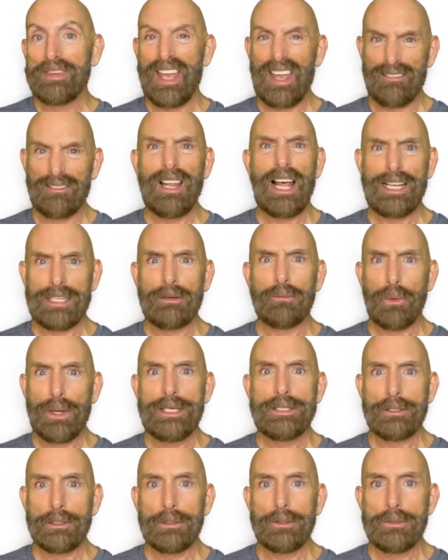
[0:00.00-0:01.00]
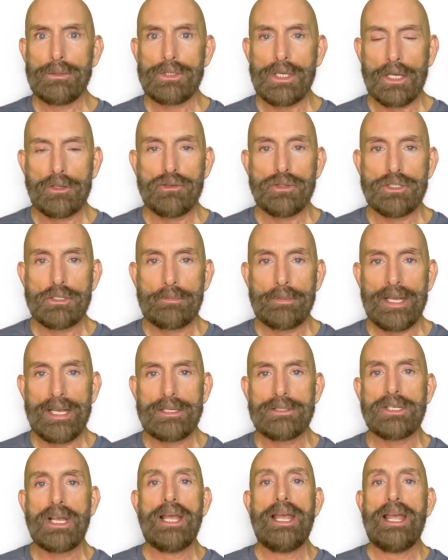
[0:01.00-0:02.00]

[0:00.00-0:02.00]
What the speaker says: have a lot of weight to lose, hundreds of pounds.